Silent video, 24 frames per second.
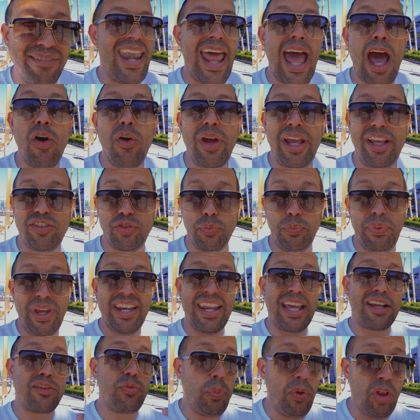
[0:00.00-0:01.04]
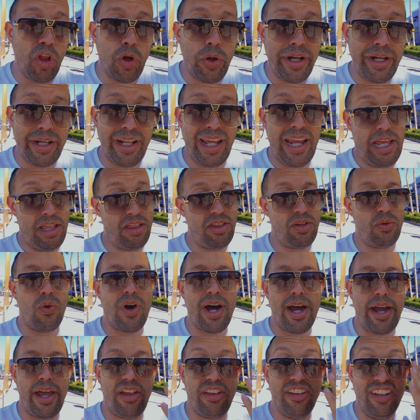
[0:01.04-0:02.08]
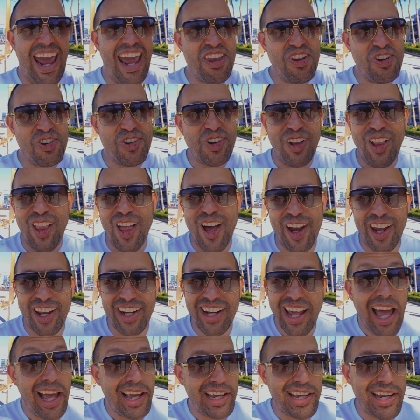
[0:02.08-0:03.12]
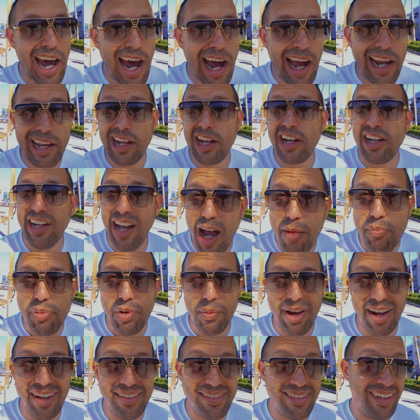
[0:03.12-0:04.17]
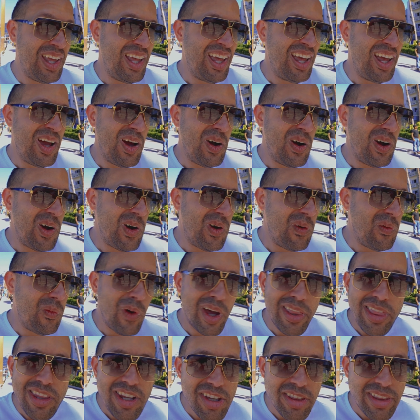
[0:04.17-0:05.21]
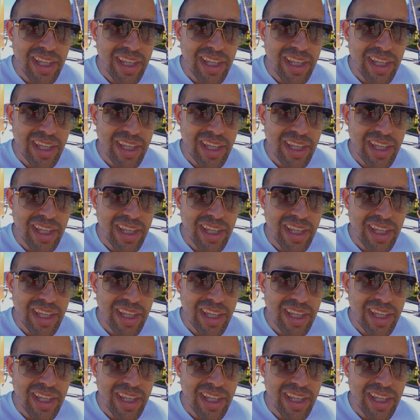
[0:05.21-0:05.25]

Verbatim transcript: Now it's being exploited in the wild and your client got compromised what do you